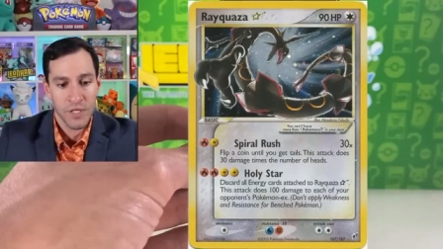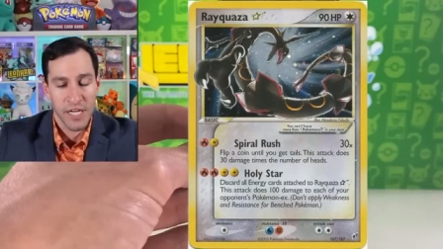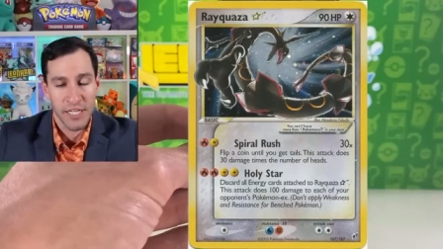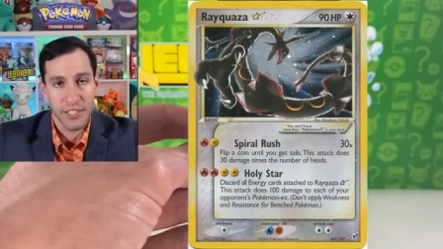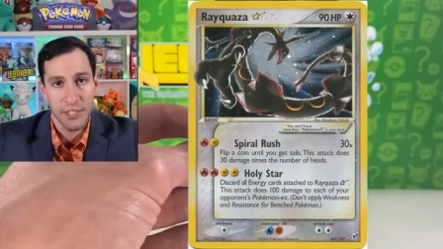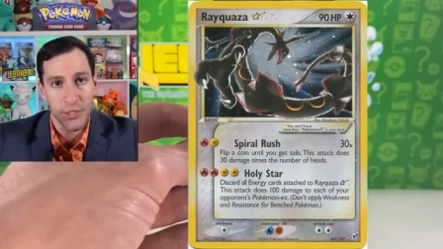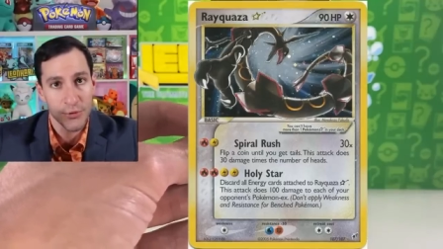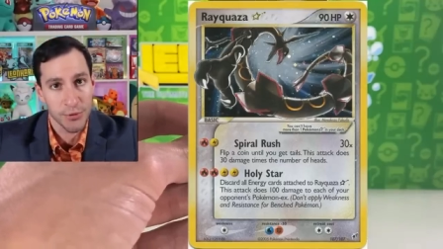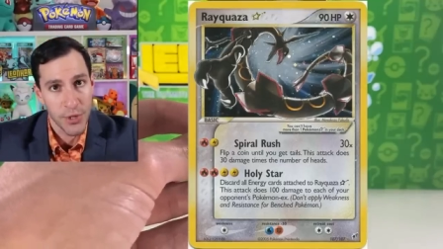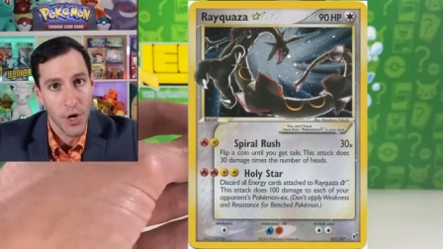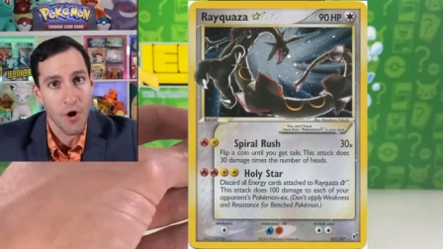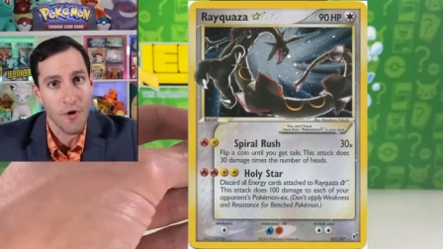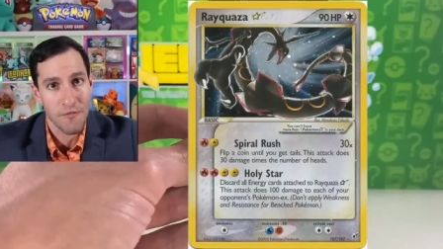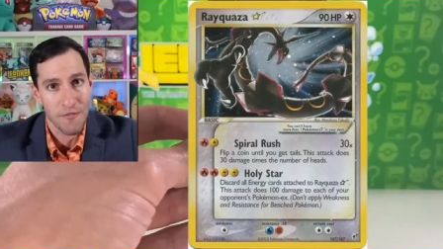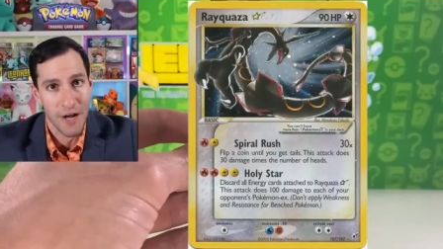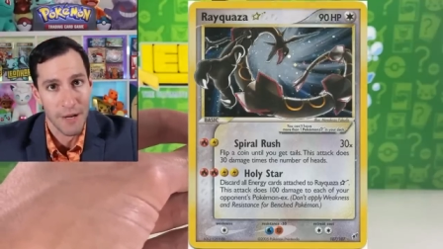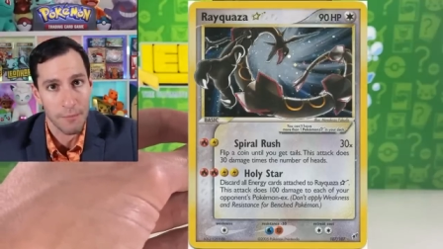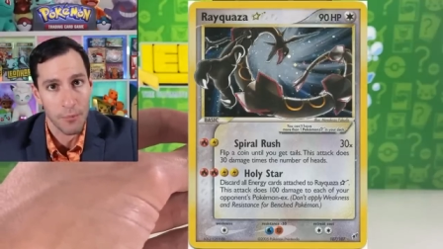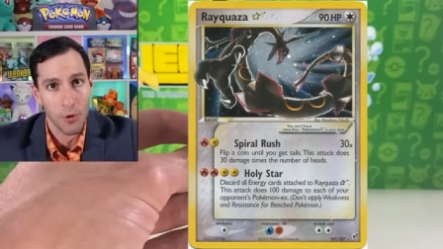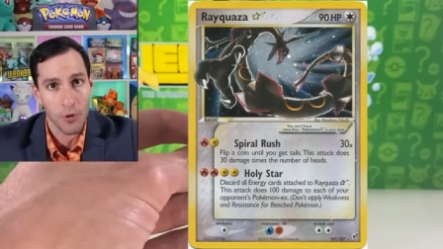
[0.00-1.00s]
and you'll know
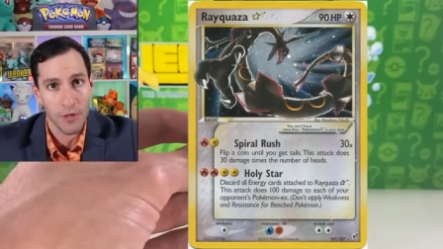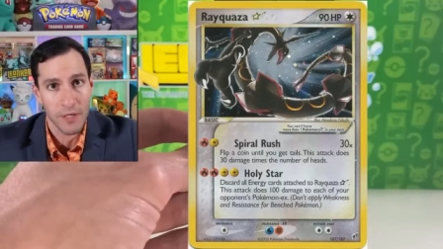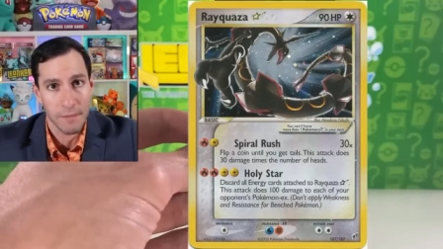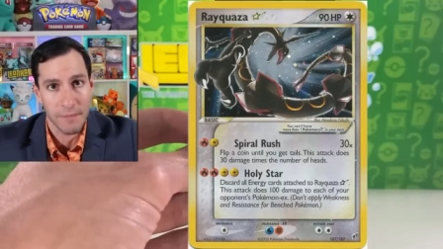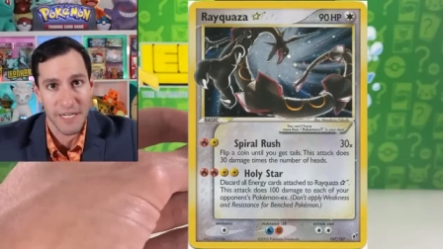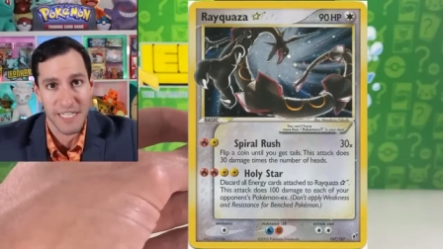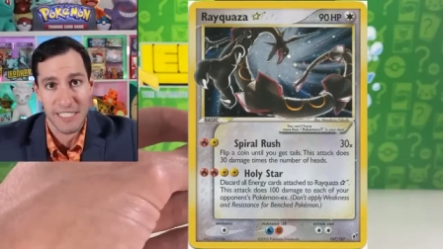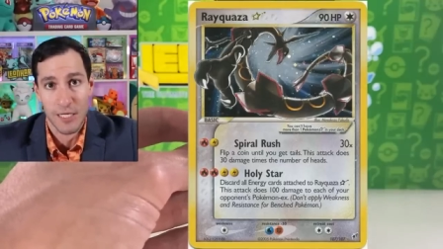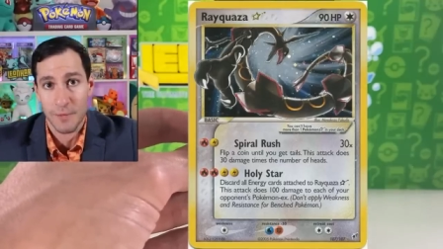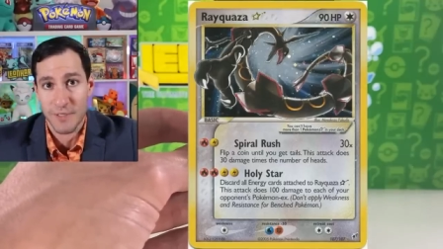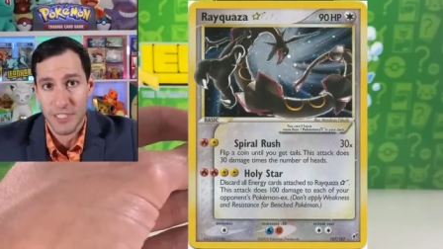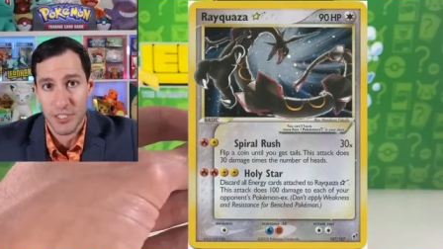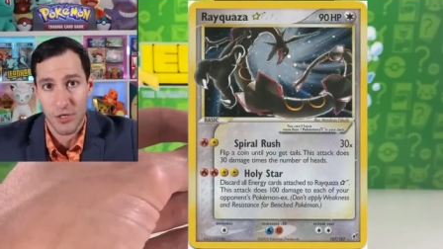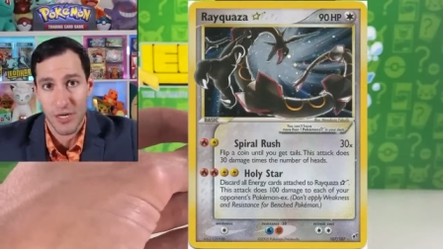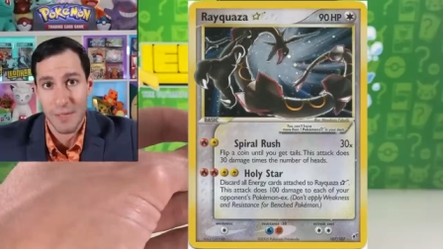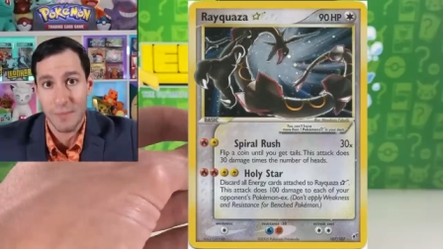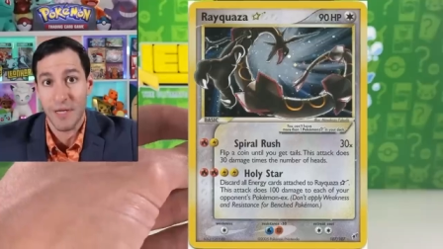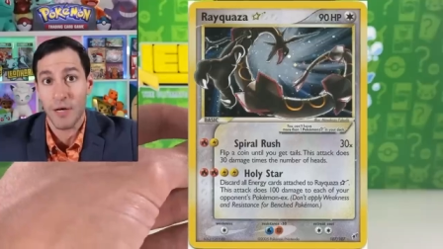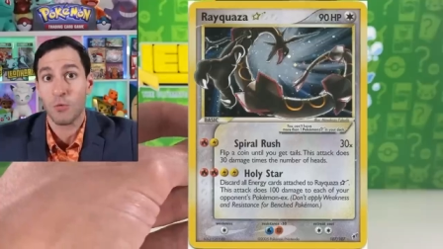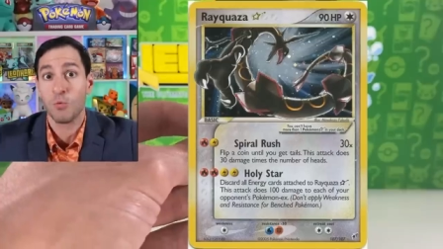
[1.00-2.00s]
if I pull it because I'll be
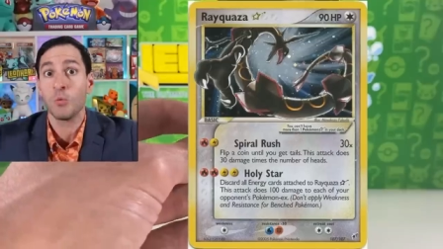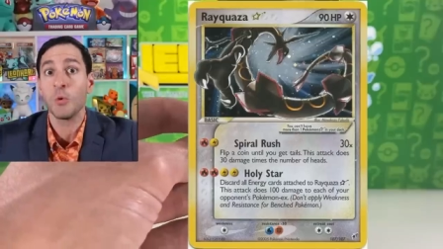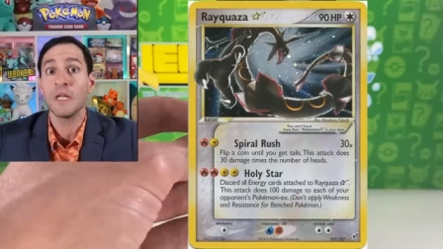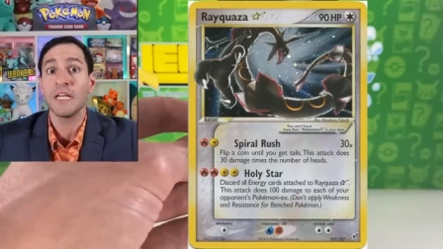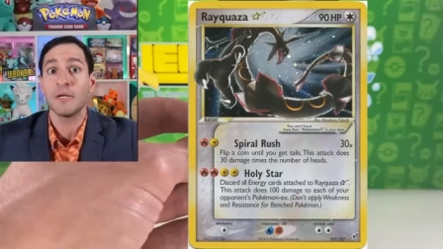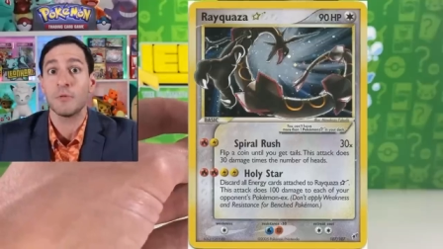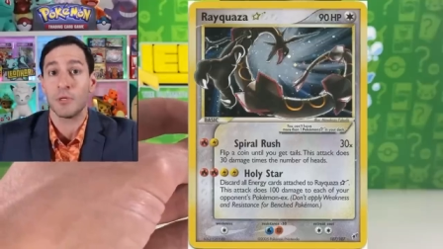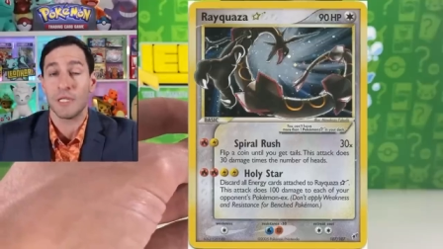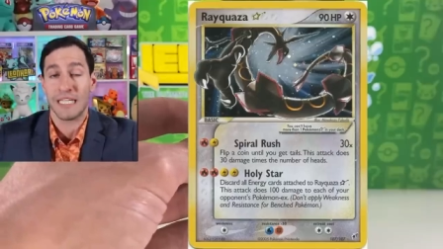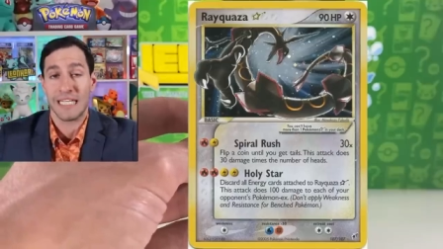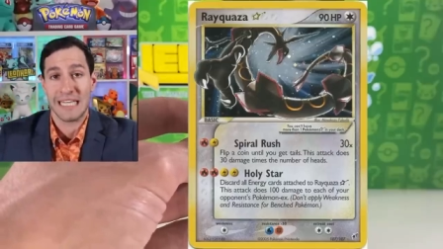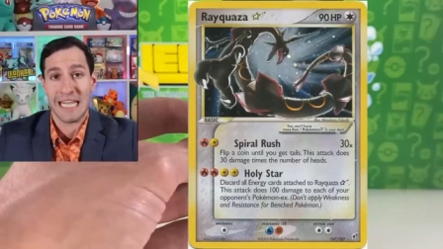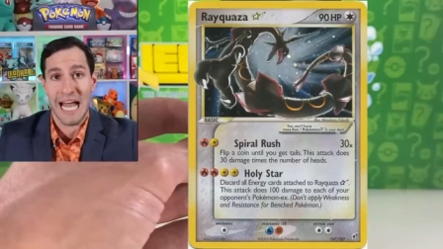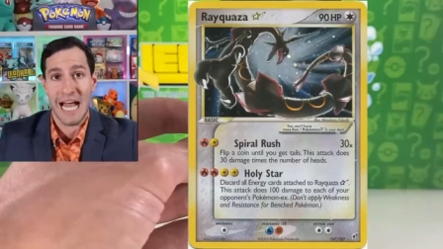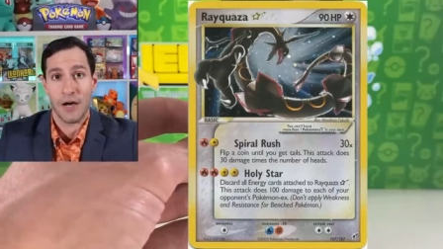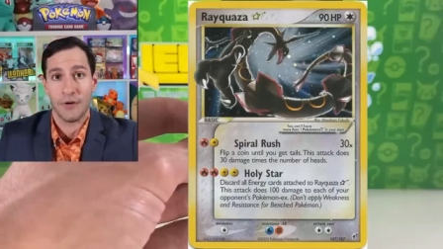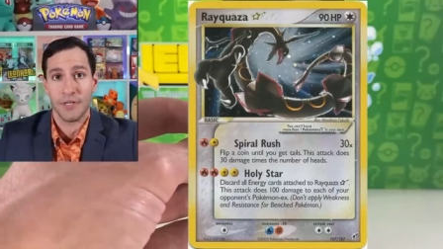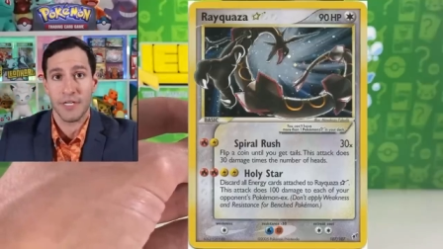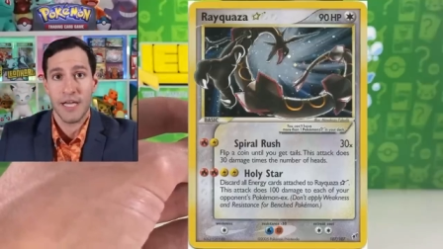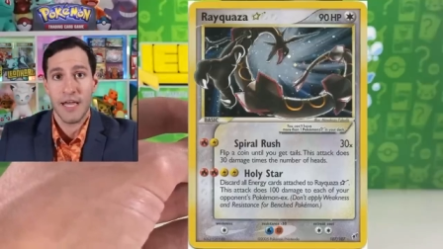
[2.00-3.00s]
screaming really, really
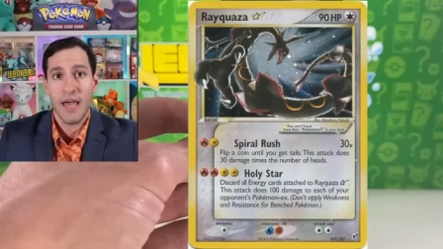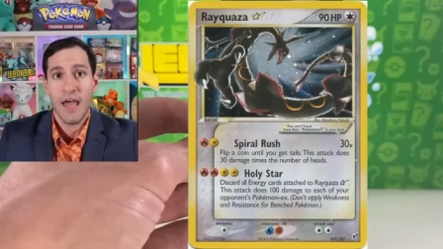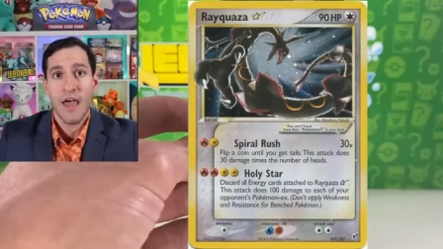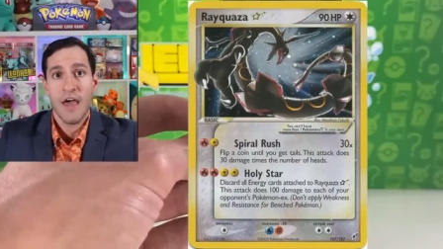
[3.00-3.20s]
loud.